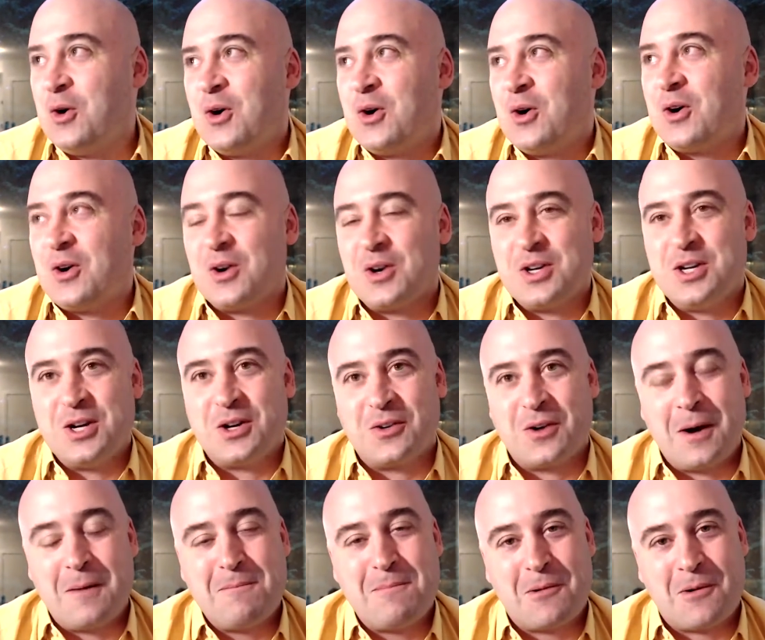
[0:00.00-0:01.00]
or
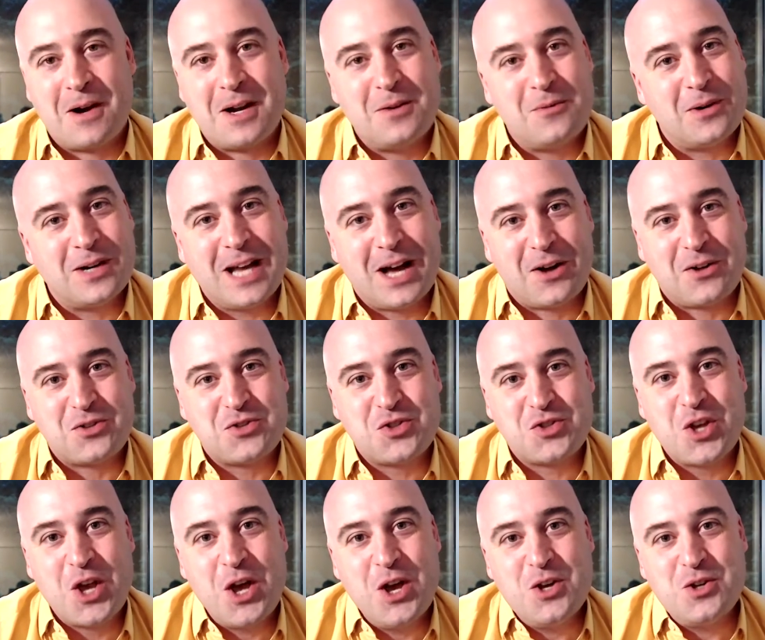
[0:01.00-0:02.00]
Europe or anyone
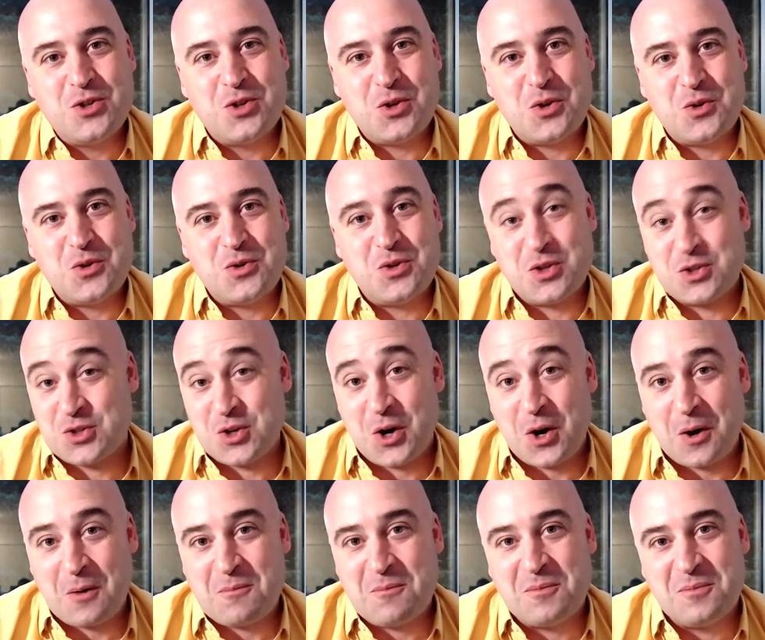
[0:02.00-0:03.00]
else to
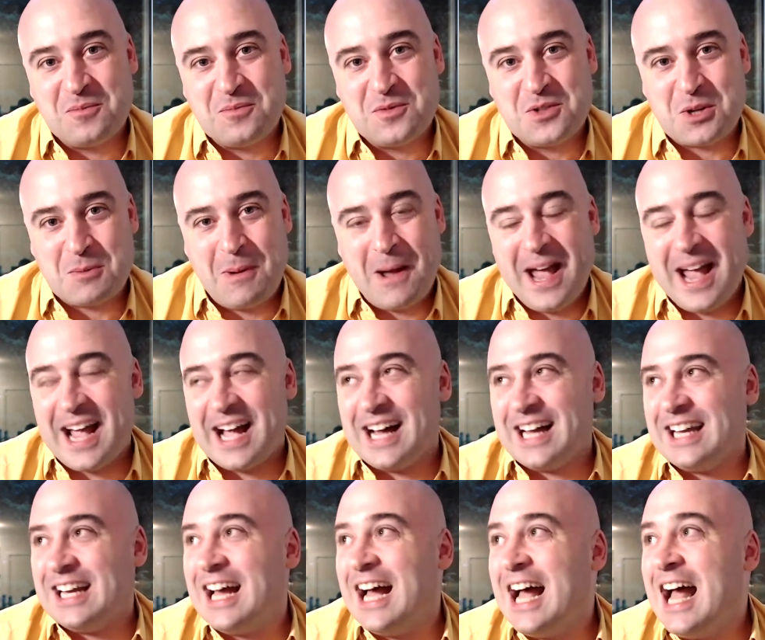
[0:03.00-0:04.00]
disarm
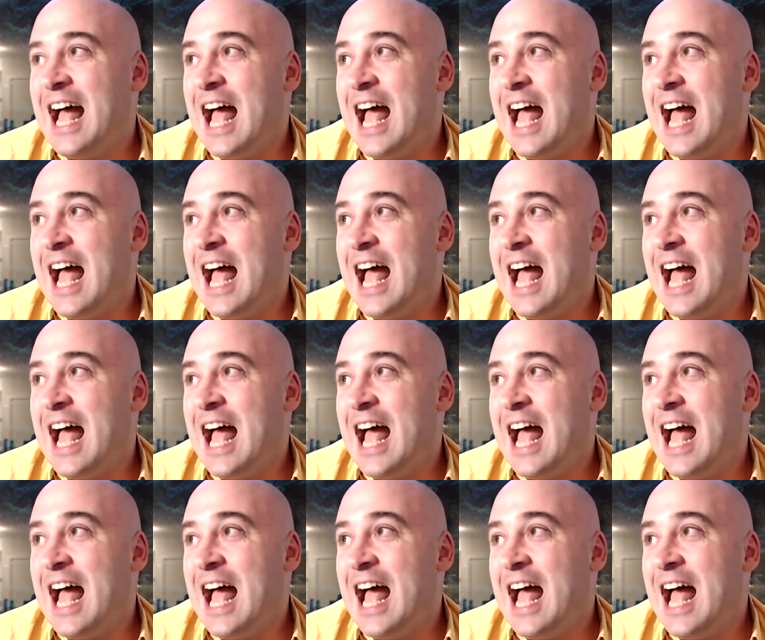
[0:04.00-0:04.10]
Japan.